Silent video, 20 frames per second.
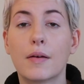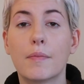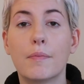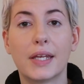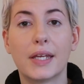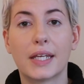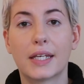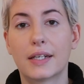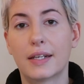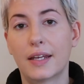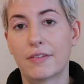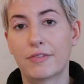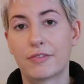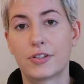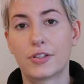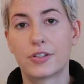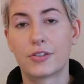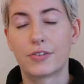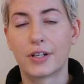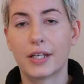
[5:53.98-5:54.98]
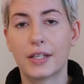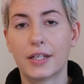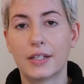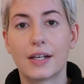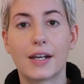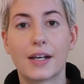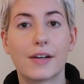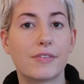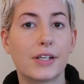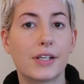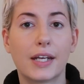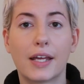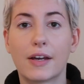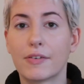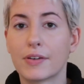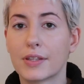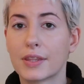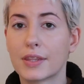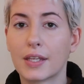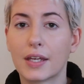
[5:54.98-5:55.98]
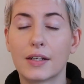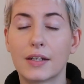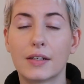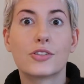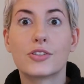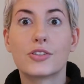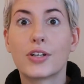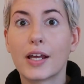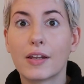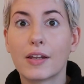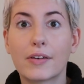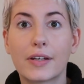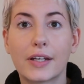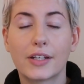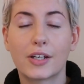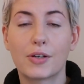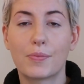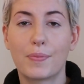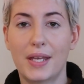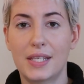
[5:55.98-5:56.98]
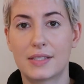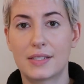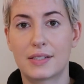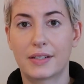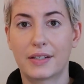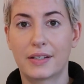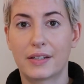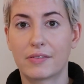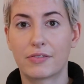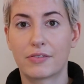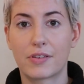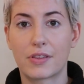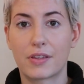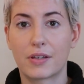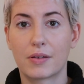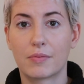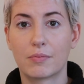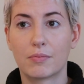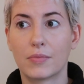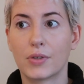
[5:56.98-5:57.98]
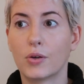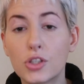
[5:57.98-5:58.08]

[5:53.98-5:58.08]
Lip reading: make an effort, right? Every now and then, try looking your best again for them.